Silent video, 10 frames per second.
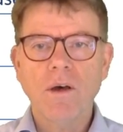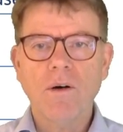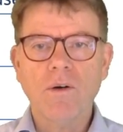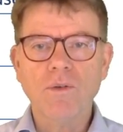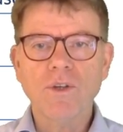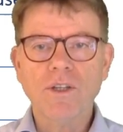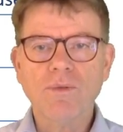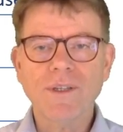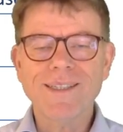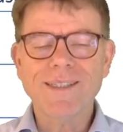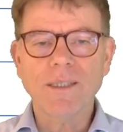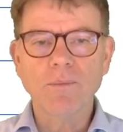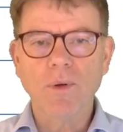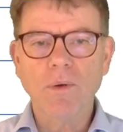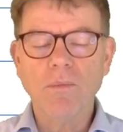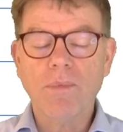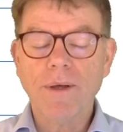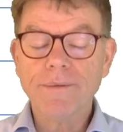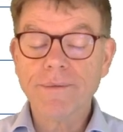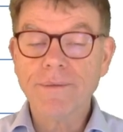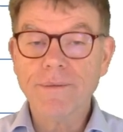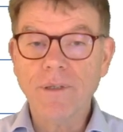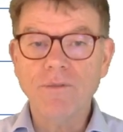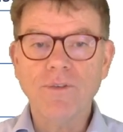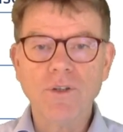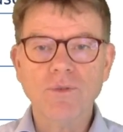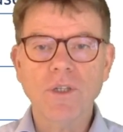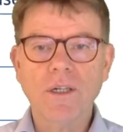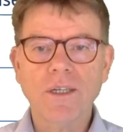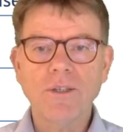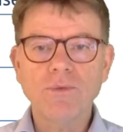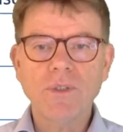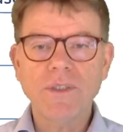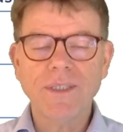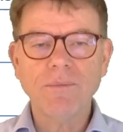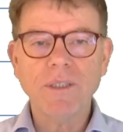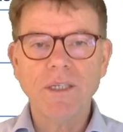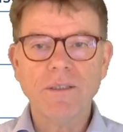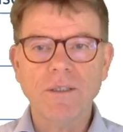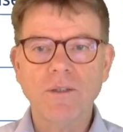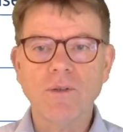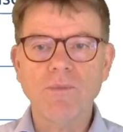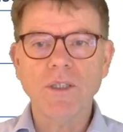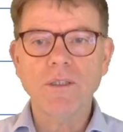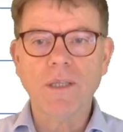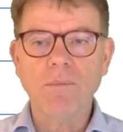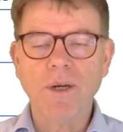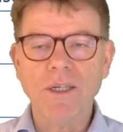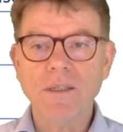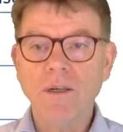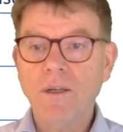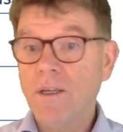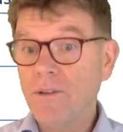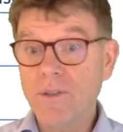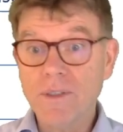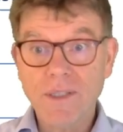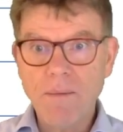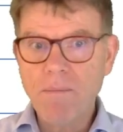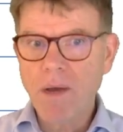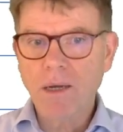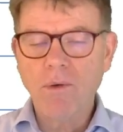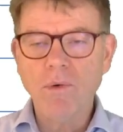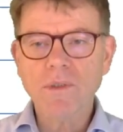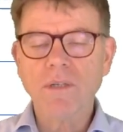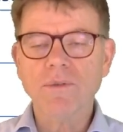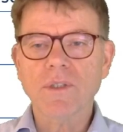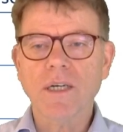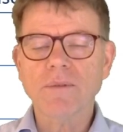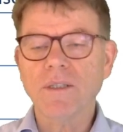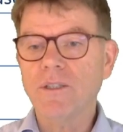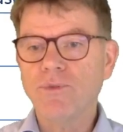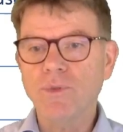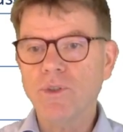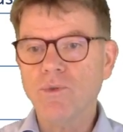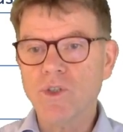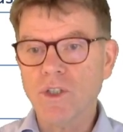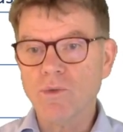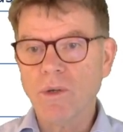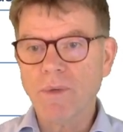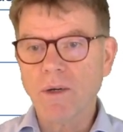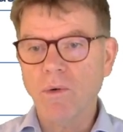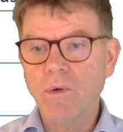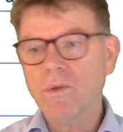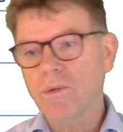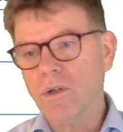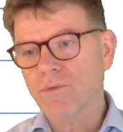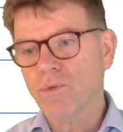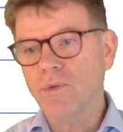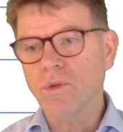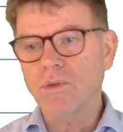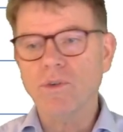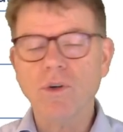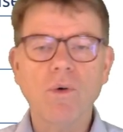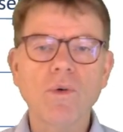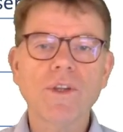Although that one is simple, but unfortunately, you disseminate in the many templates the same macro several times, and if you need to change one macro, you have to go over all